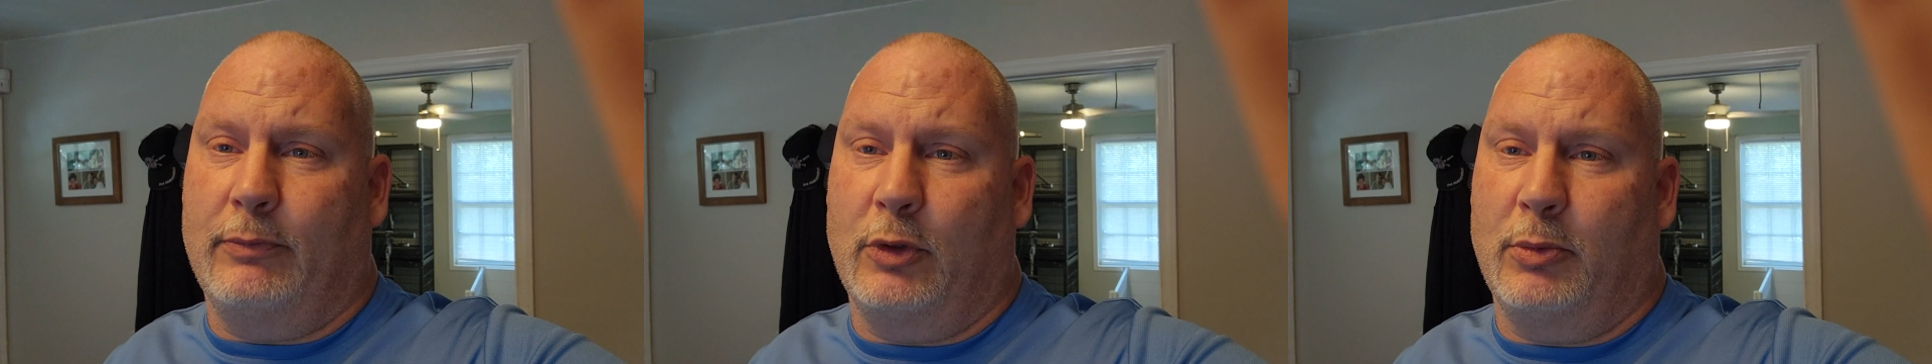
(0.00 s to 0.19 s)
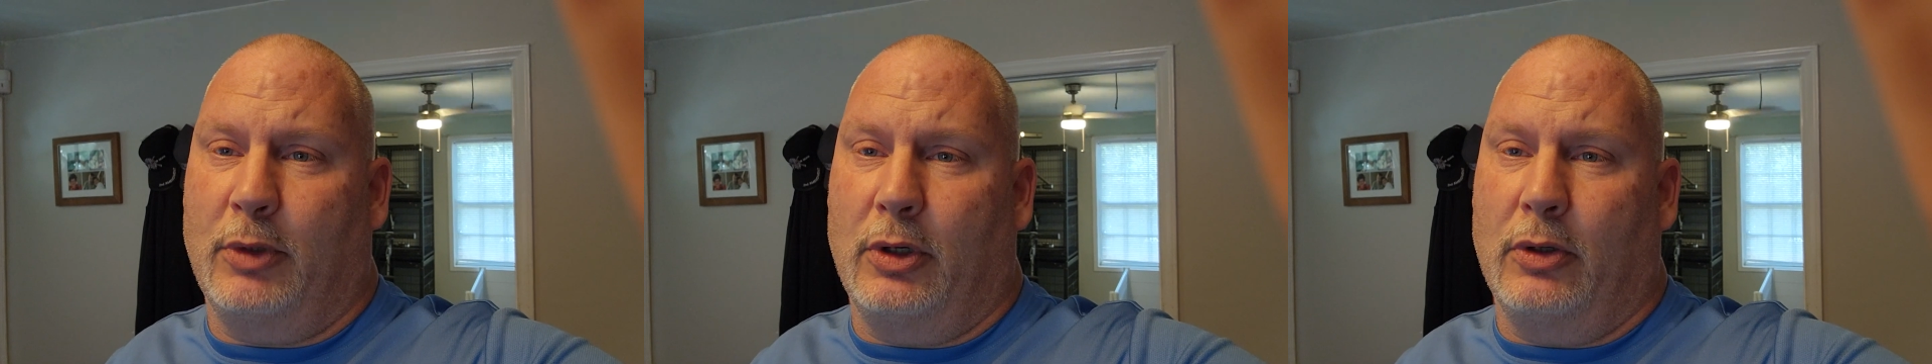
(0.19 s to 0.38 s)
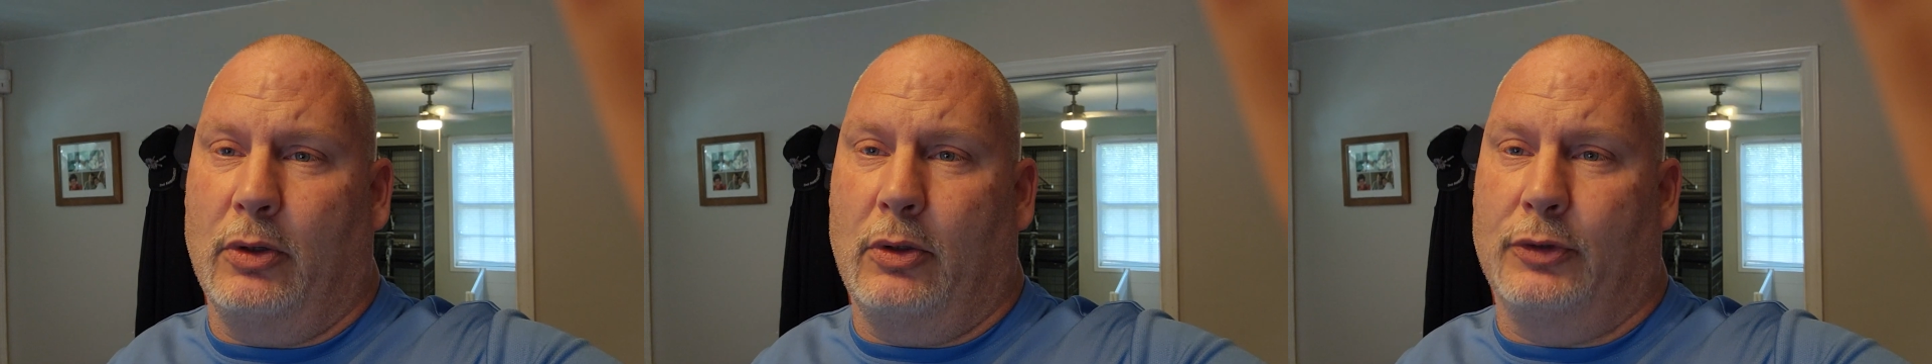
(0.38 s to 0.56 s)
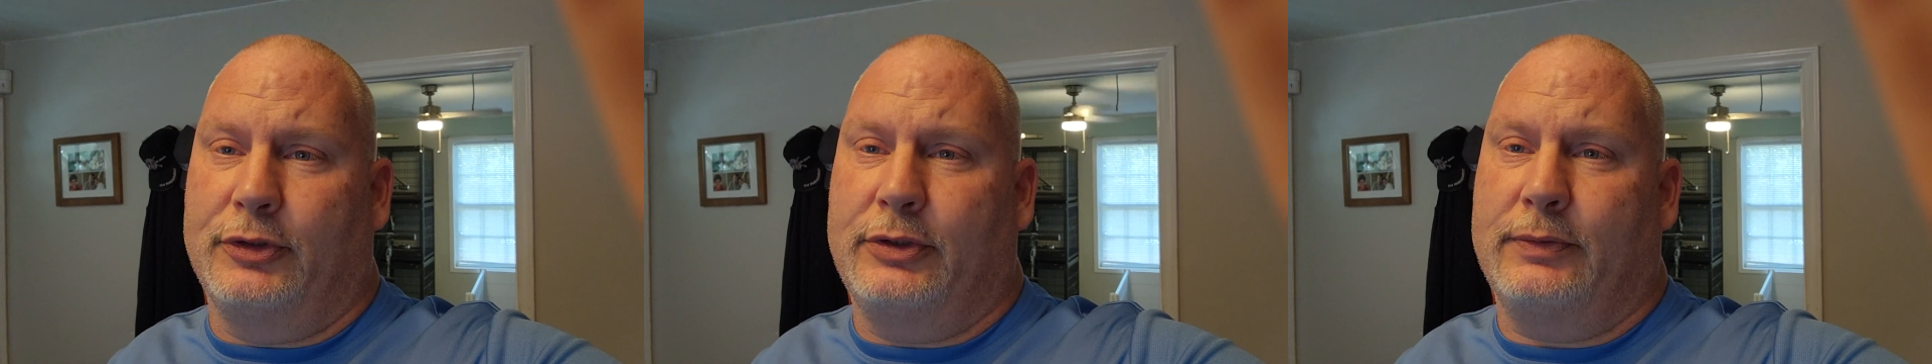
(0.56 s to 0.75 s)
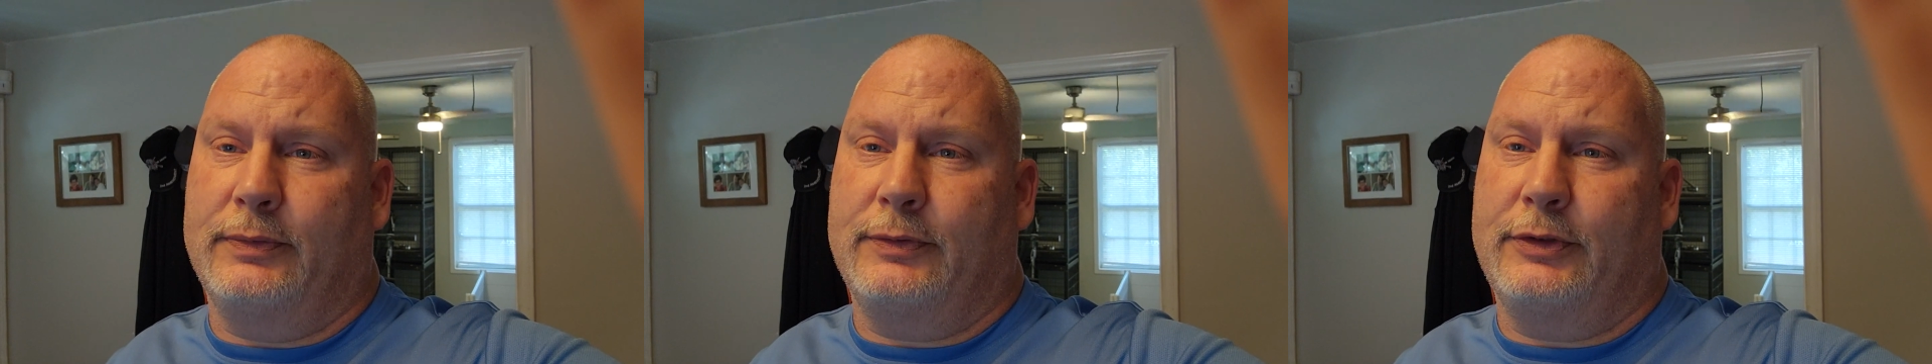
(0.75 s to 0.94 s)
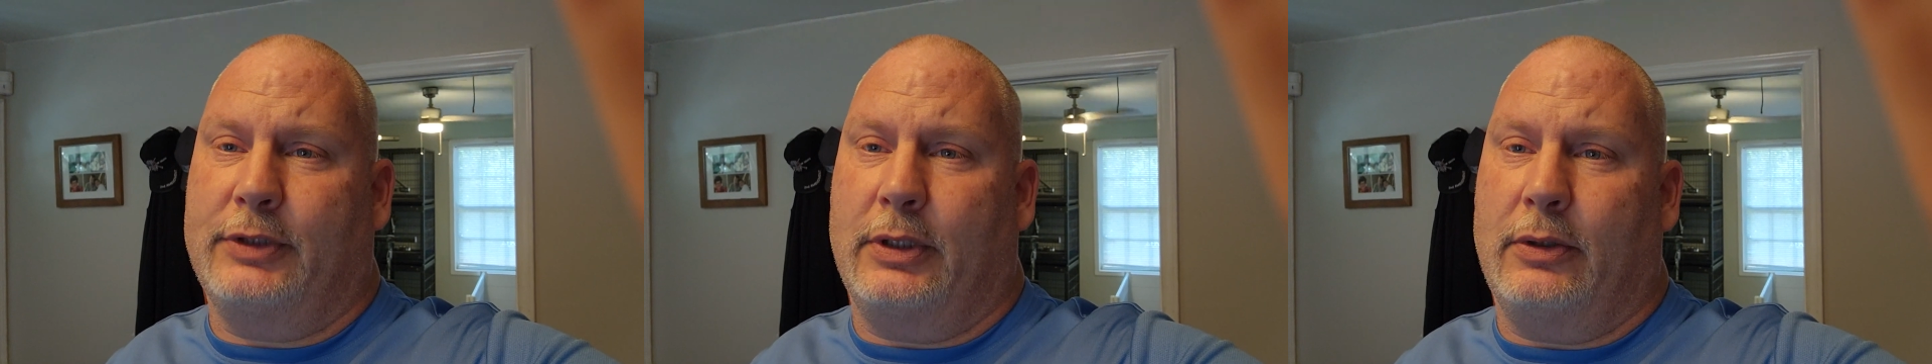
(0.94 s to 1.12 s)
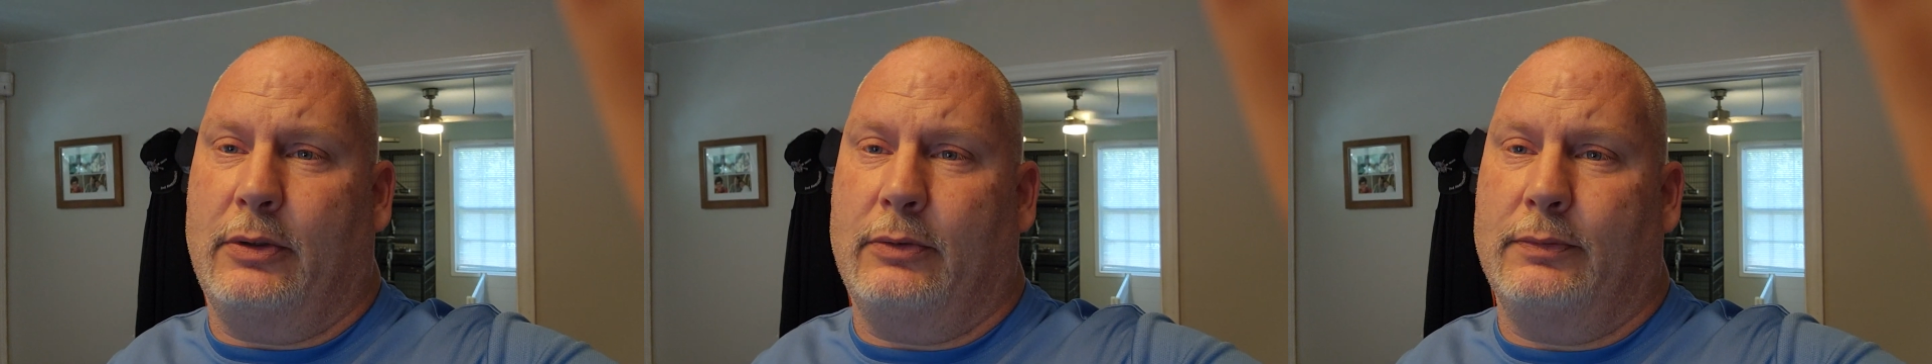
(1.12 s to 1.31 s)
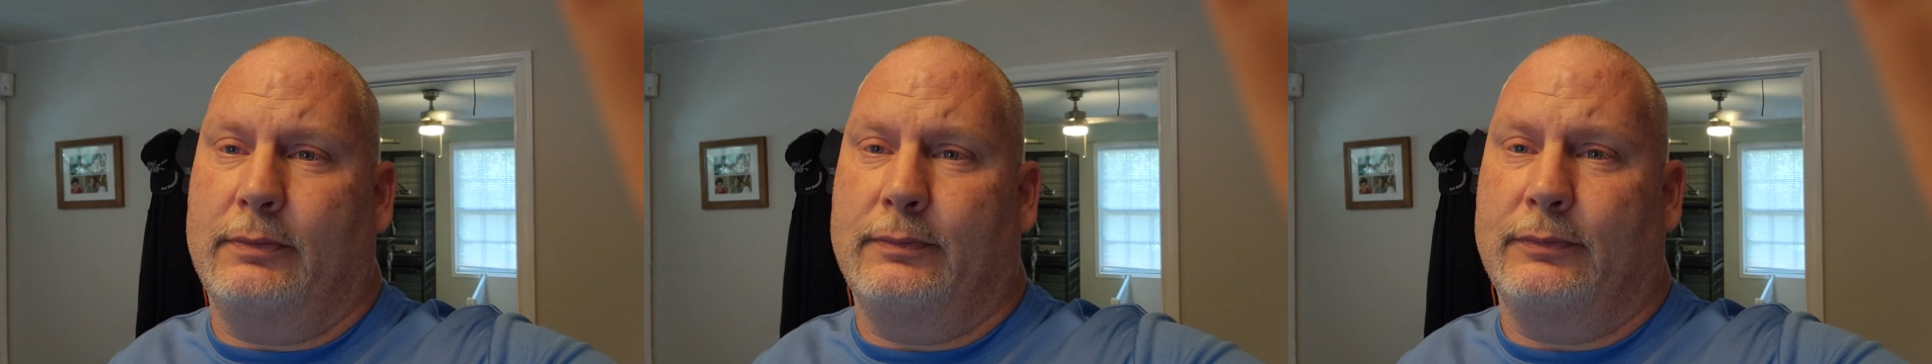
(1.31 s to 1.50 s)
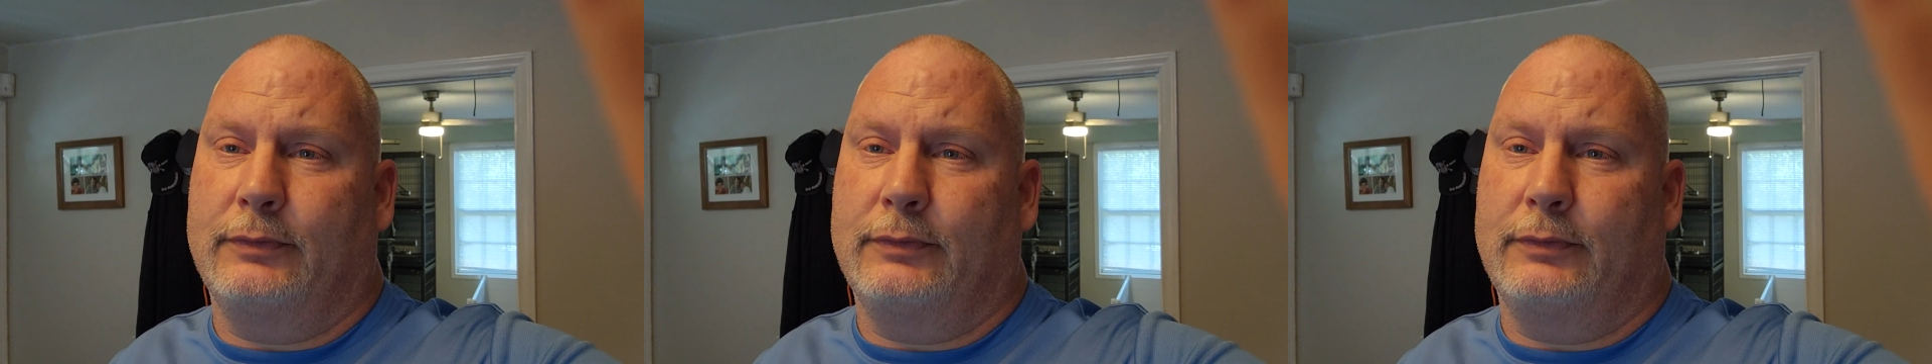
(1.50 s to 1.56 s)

them are Merles, so